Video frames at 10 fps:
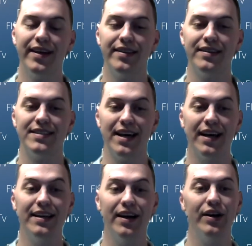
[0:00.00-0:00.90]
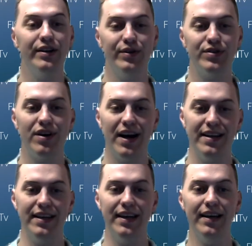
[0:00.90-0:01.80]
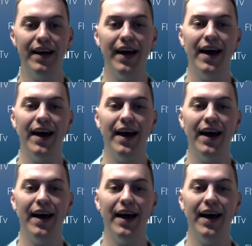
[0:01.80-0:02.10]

that their secondary user ID